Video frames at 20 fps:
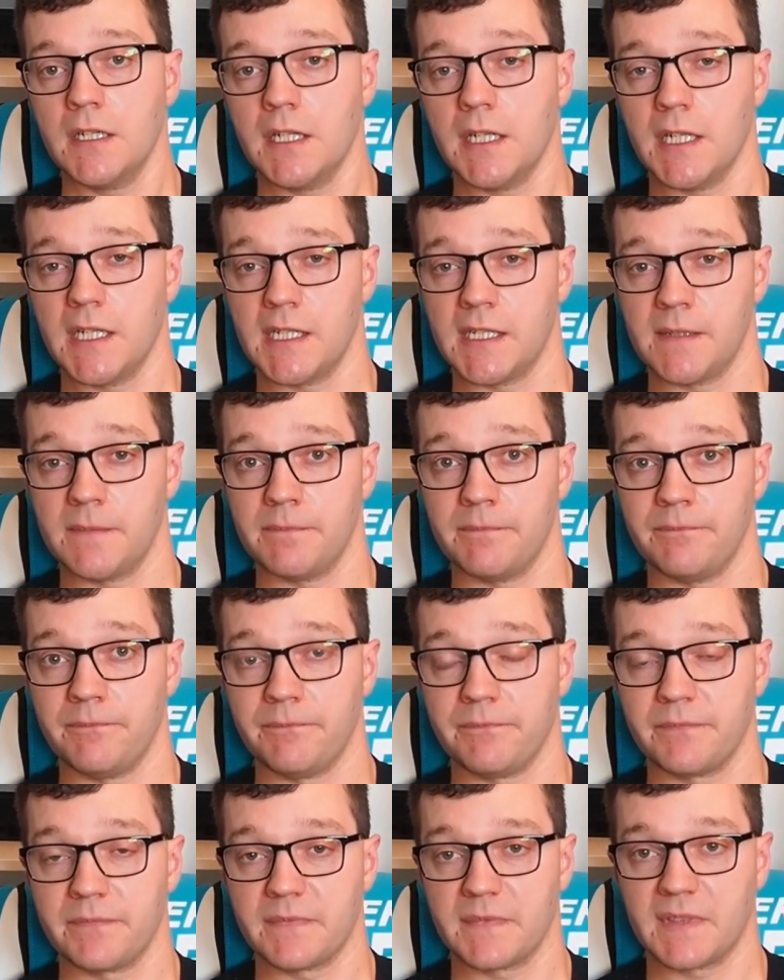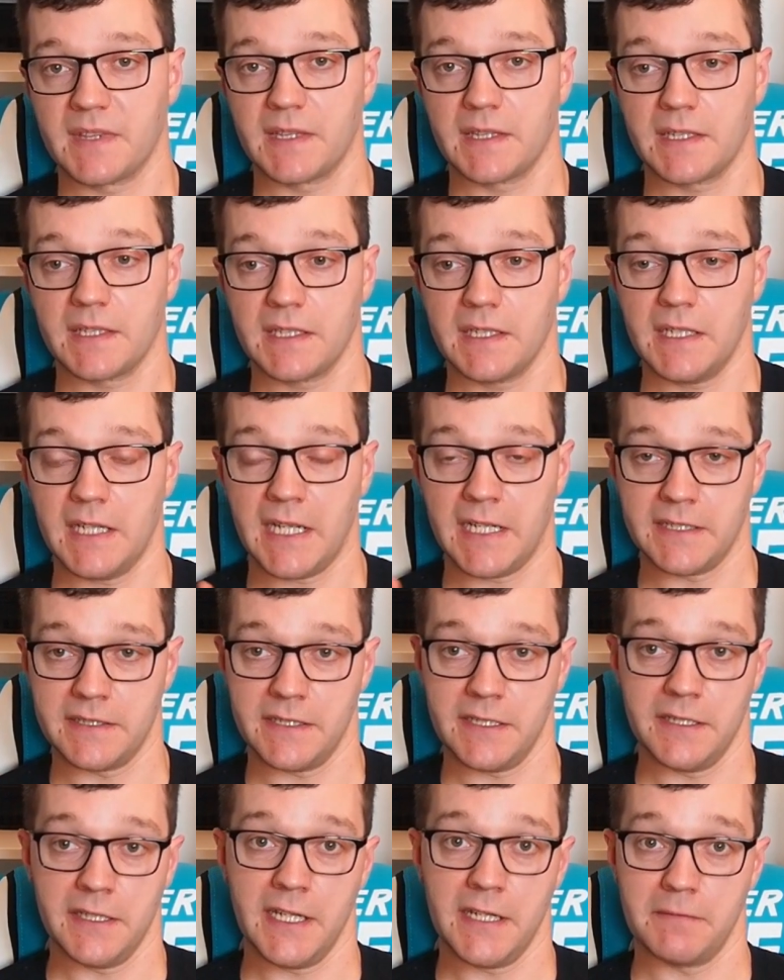And it
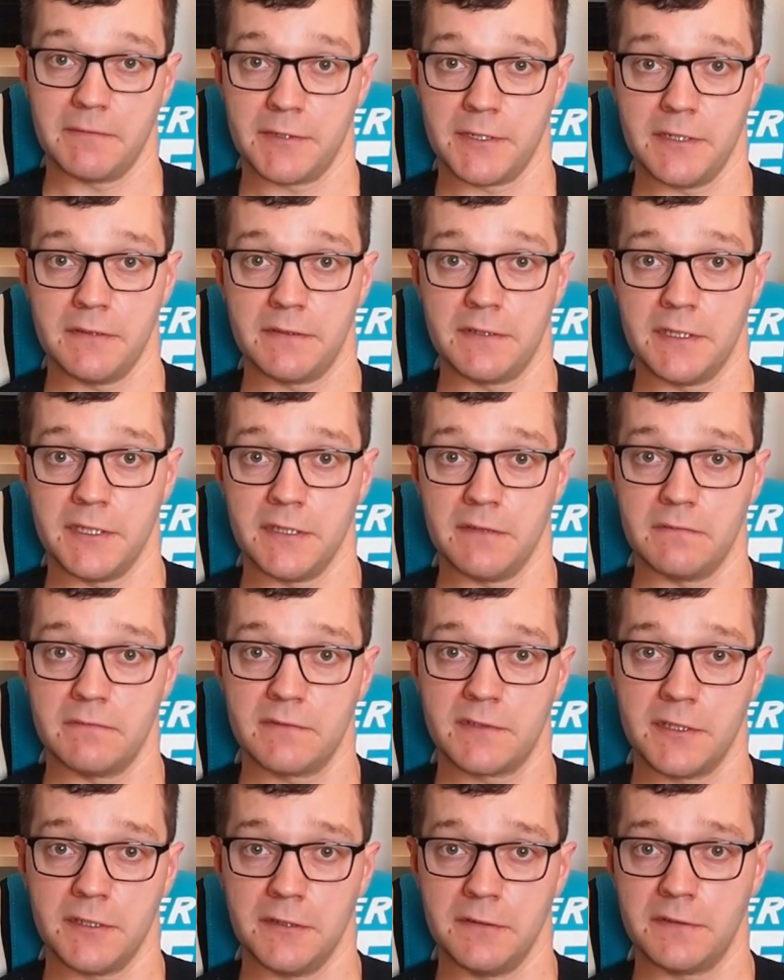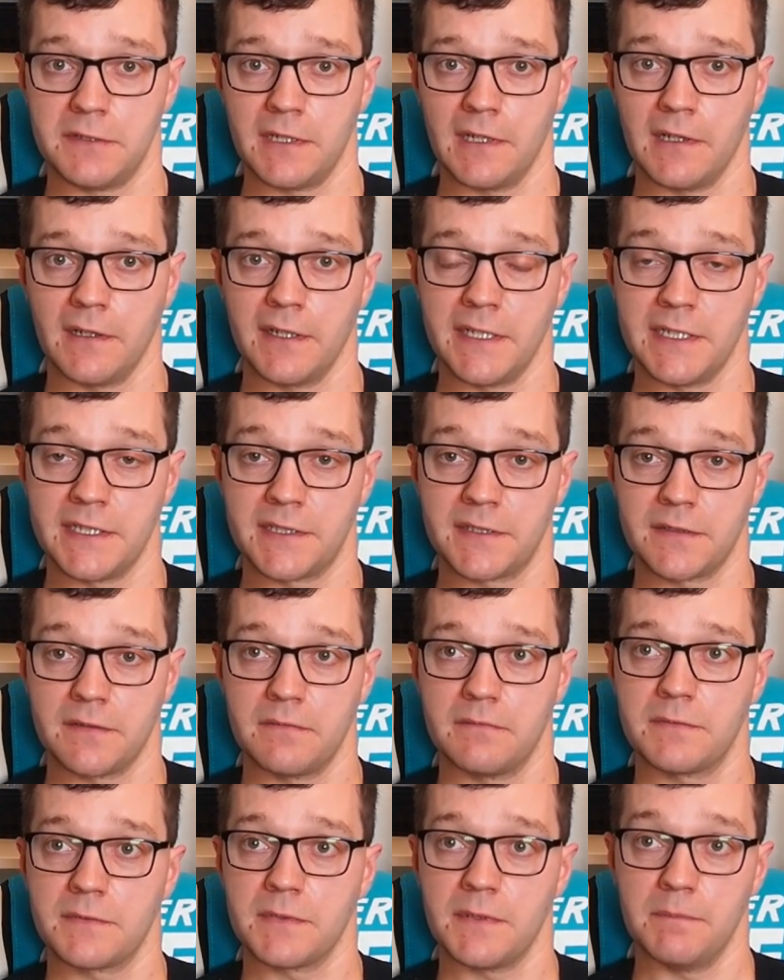enables you to utilize
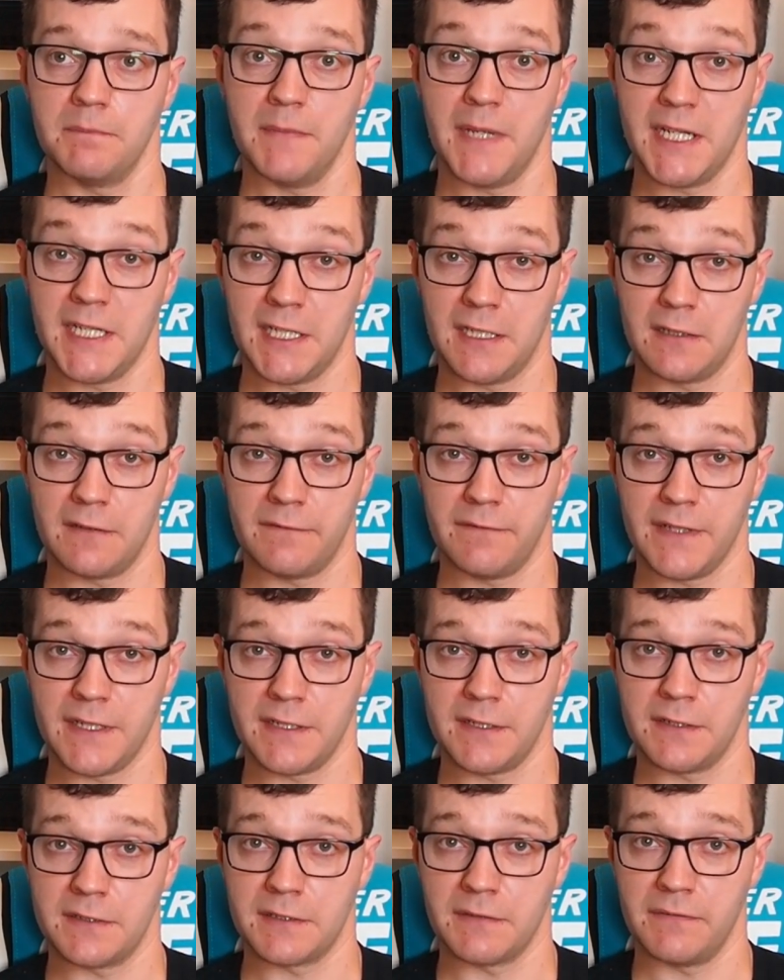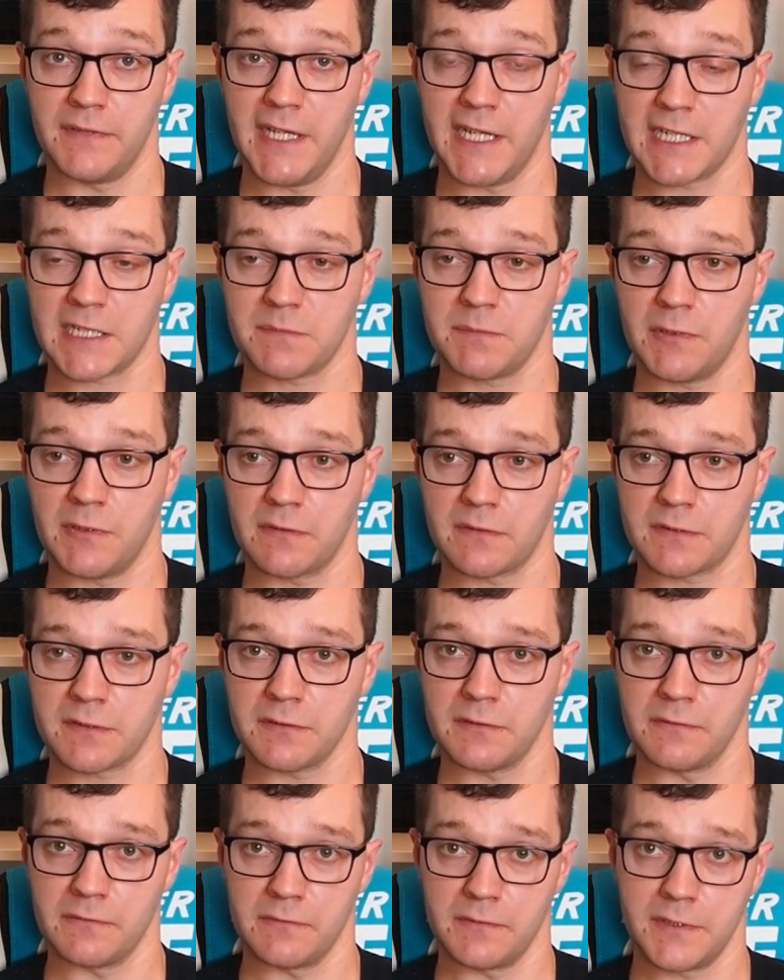many other features of the Xbox,
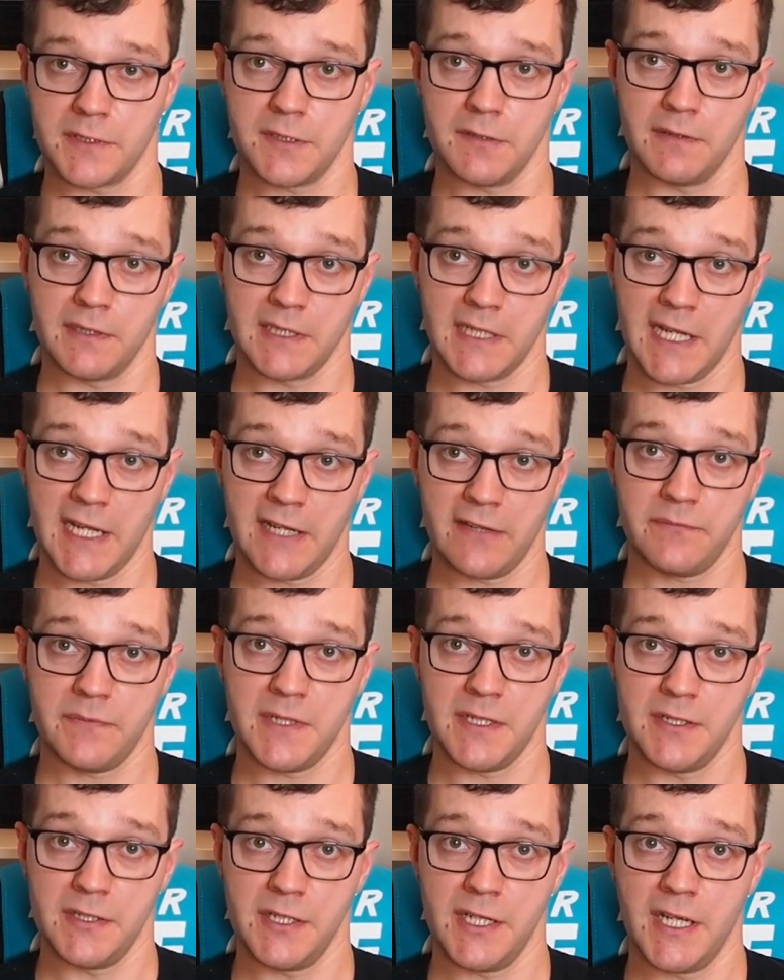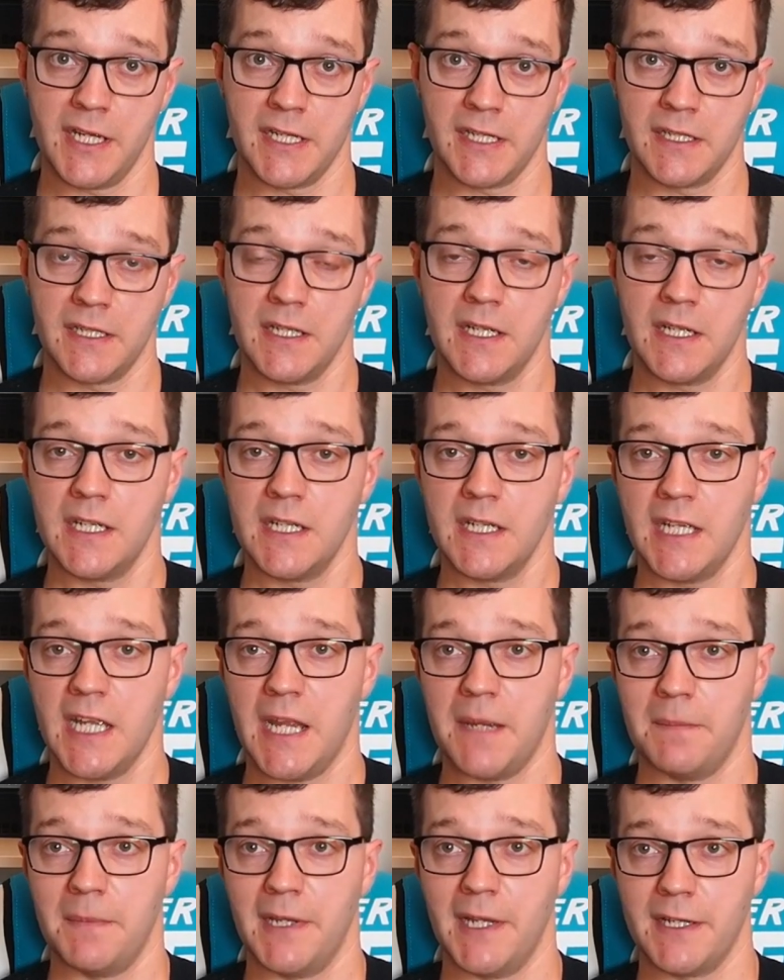sort of doing FPGA
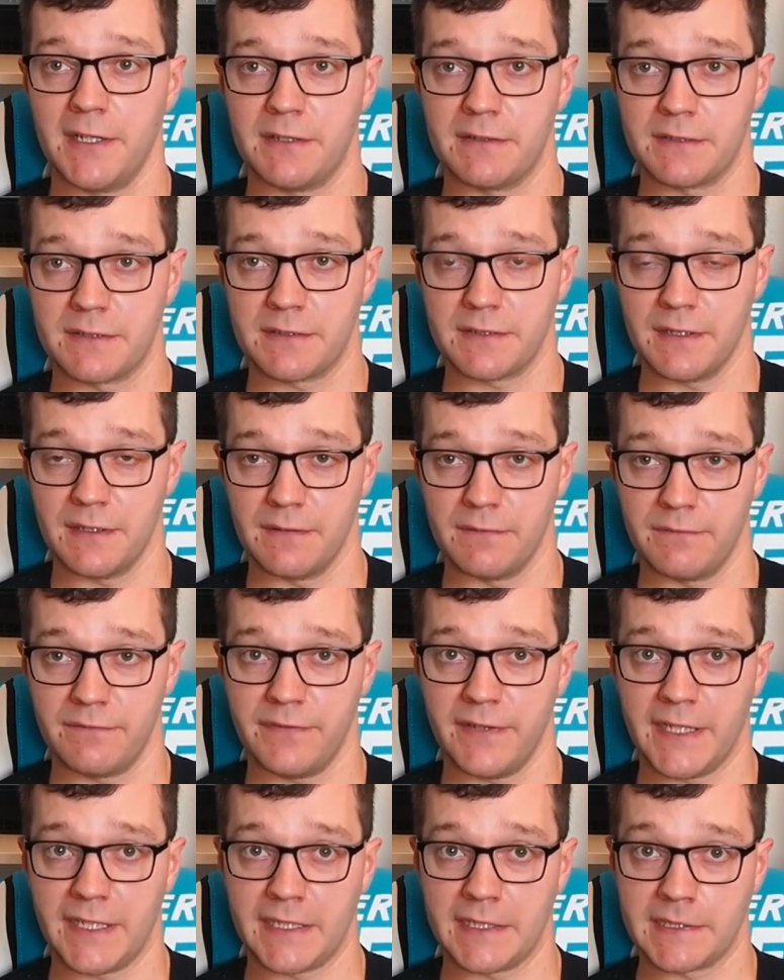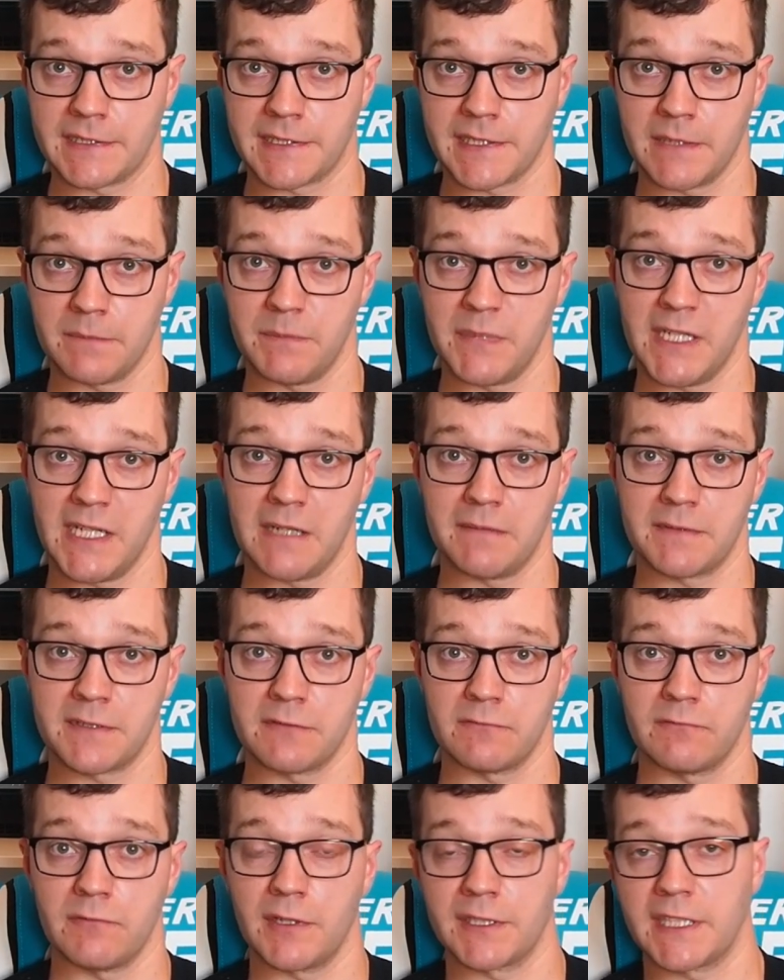emulation, certain things, and being able
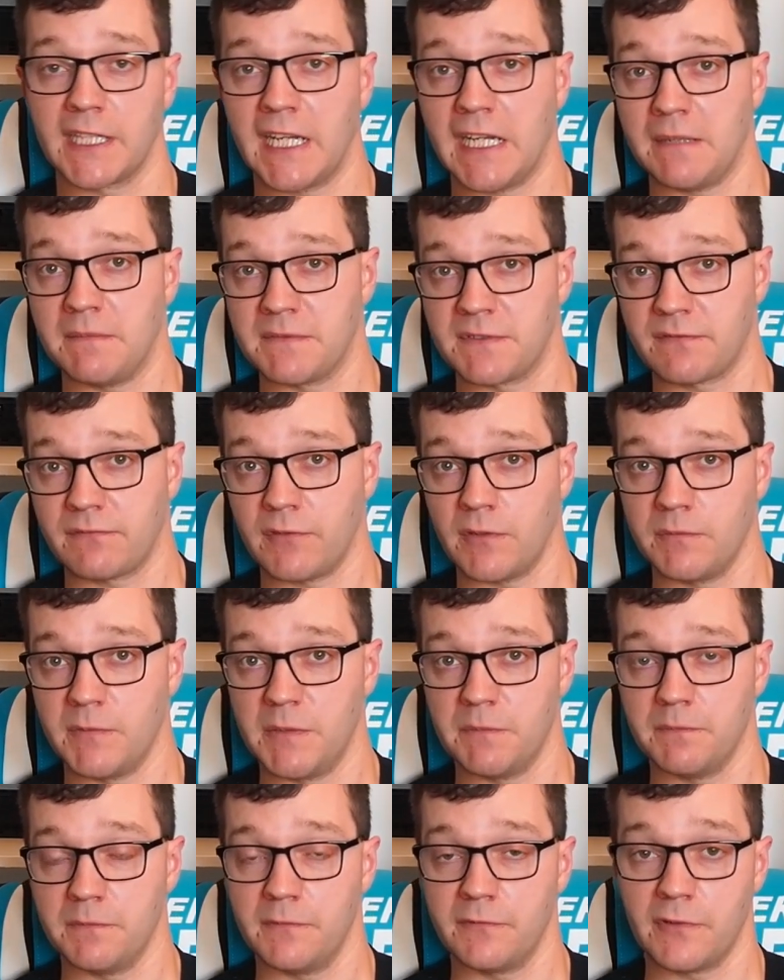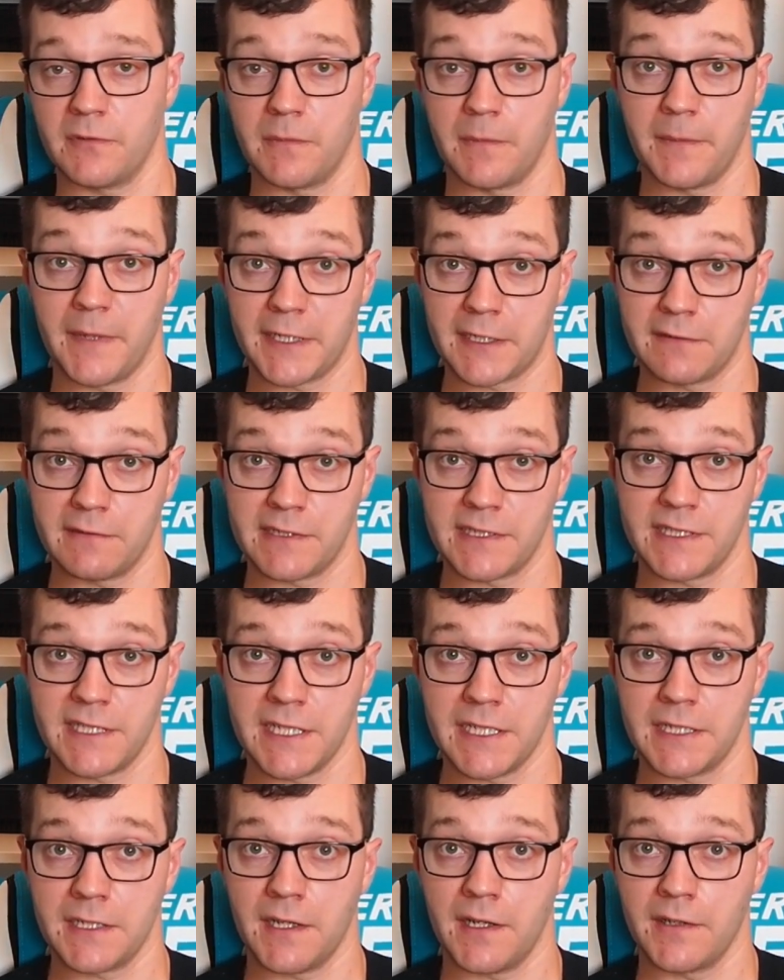to run games from a micro
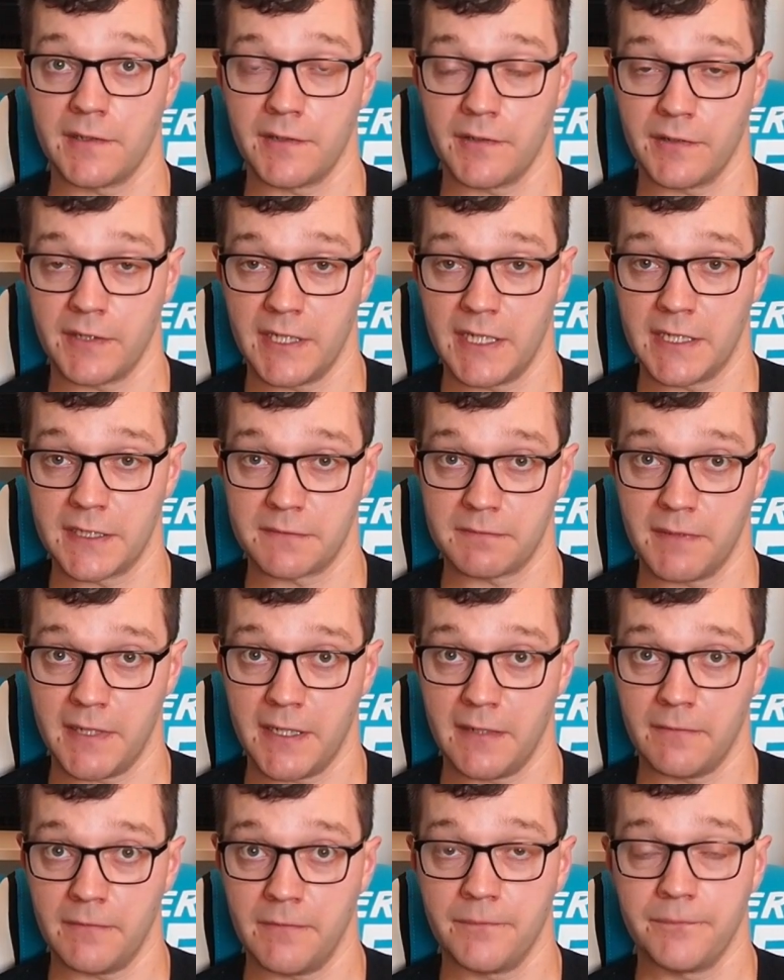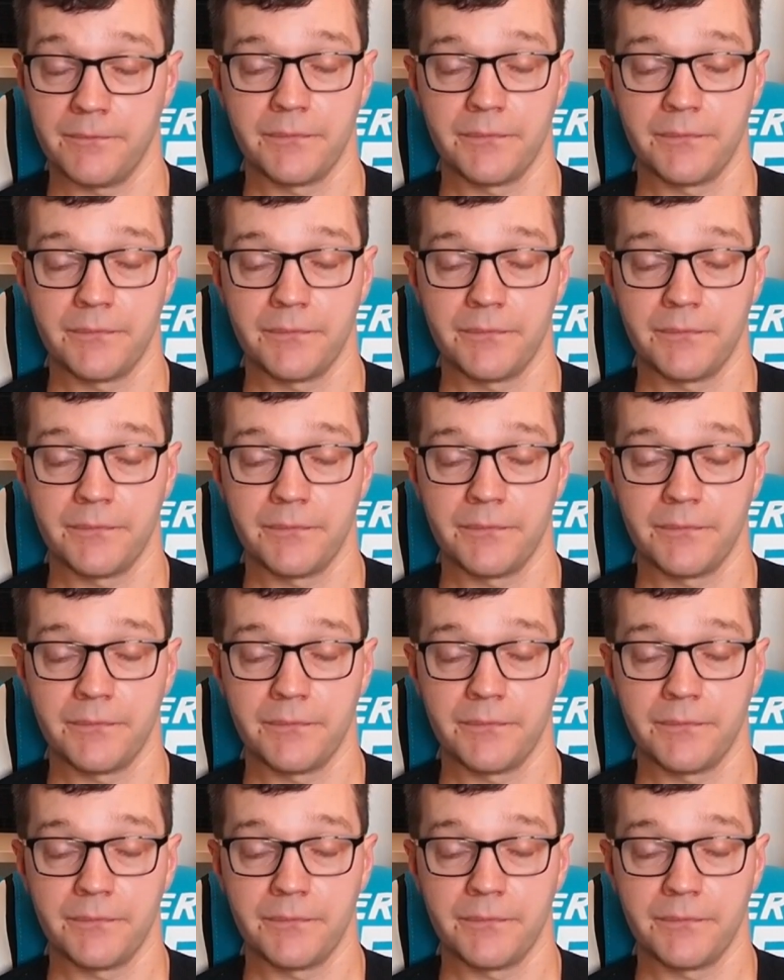SD card on it as well.